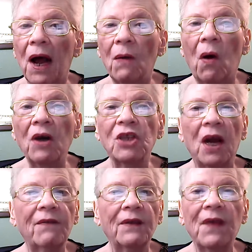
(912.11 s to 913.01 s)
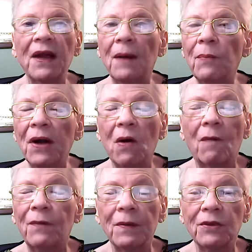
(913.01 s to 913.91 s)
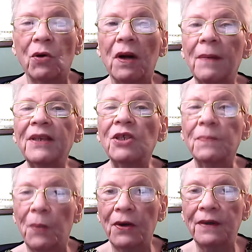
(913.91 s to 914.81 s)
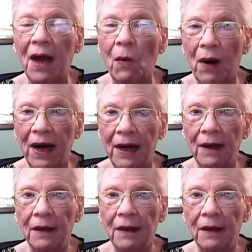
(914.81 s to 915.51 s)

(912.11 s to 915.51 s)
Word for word: I wash everything I bring home from the store. Let me just put it that way.